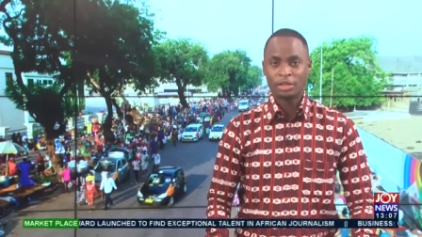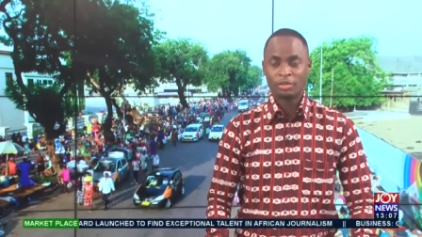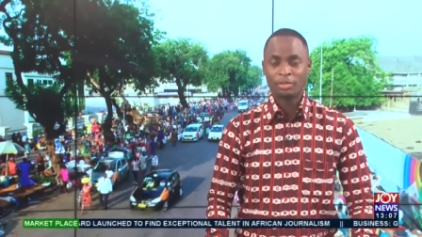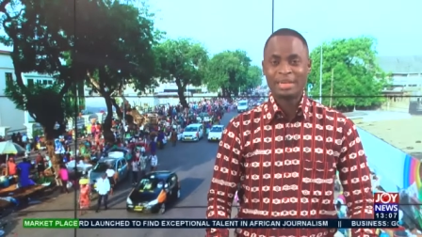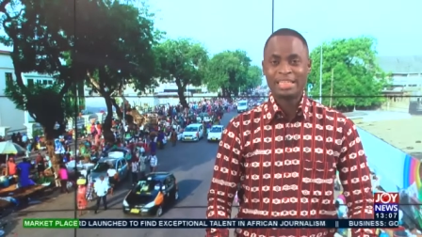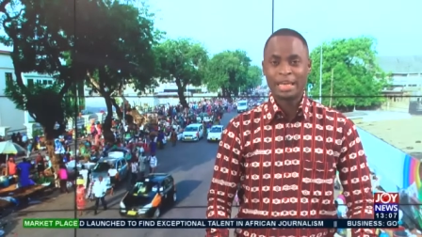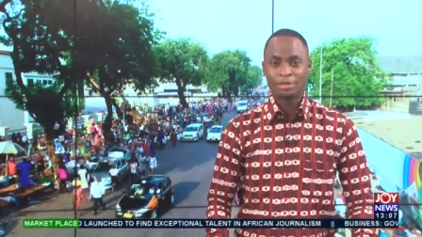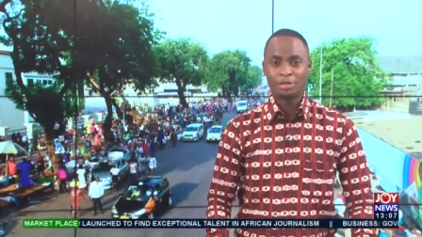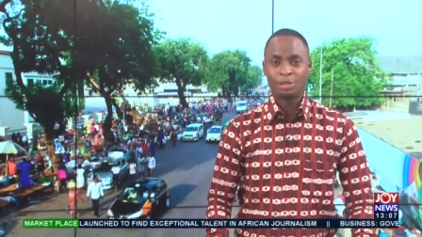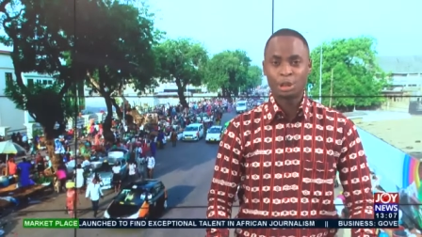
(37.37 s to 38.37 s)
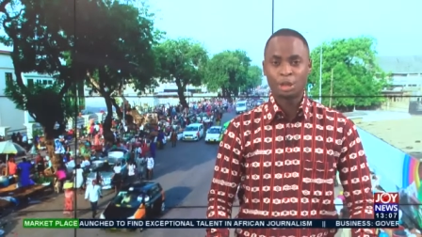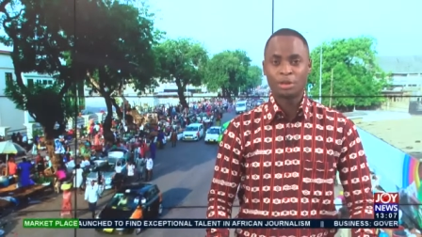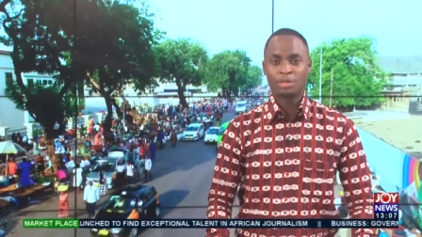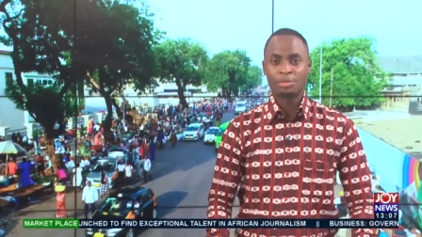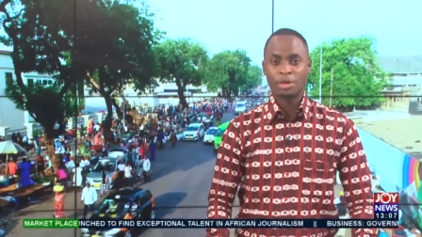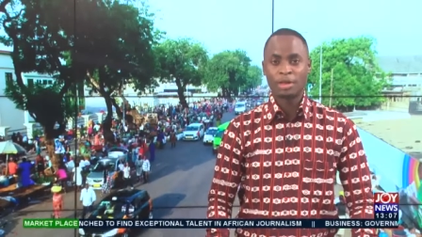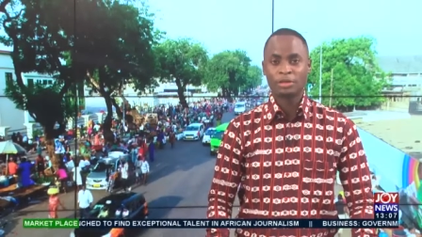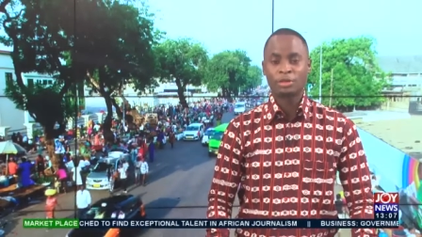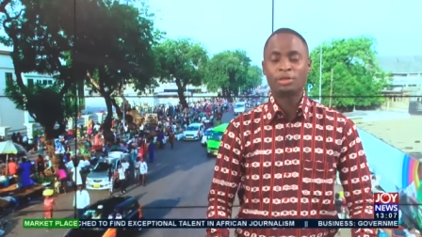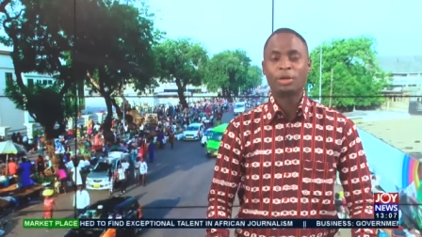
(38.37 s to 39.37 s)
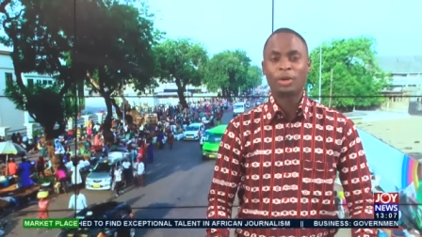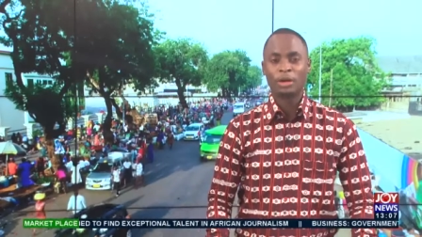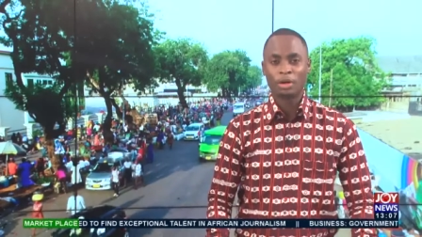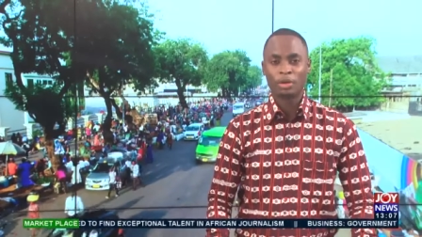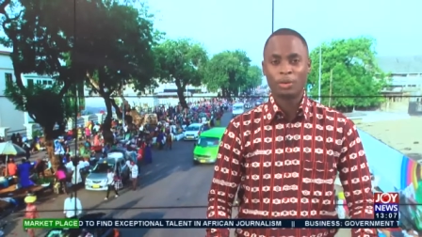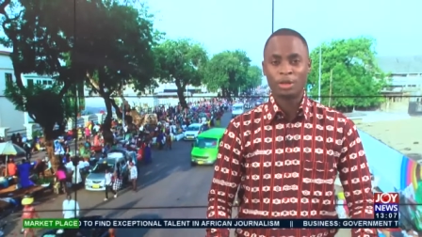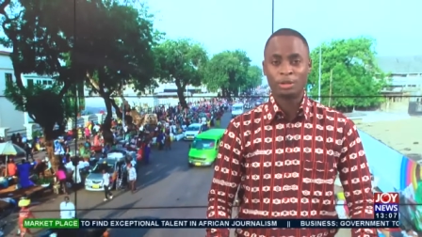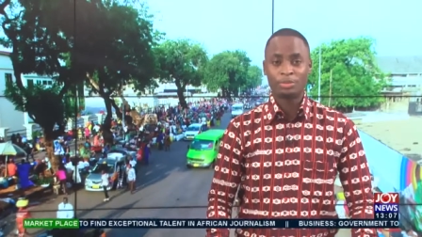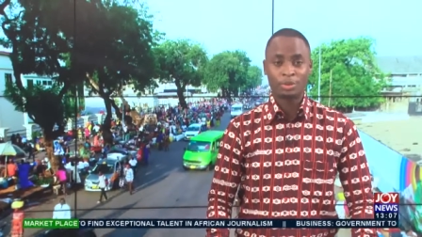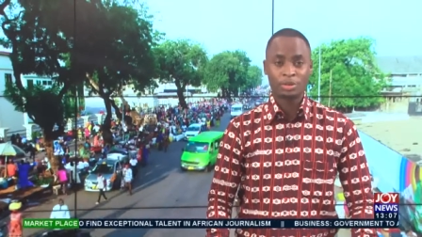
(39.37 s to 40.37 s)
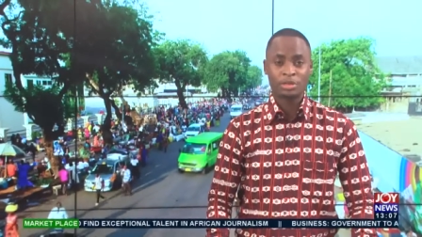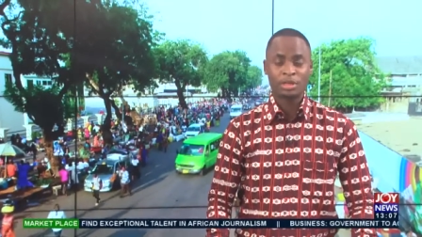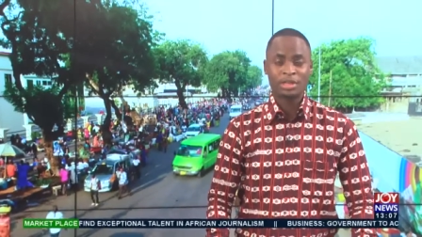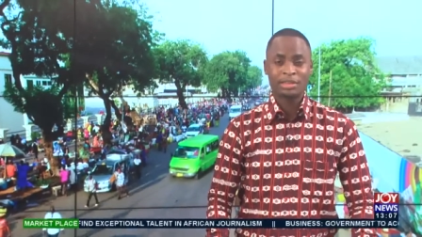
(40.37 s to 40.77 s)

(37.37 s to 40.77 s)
of the mandatory insurance products could go a long way to boost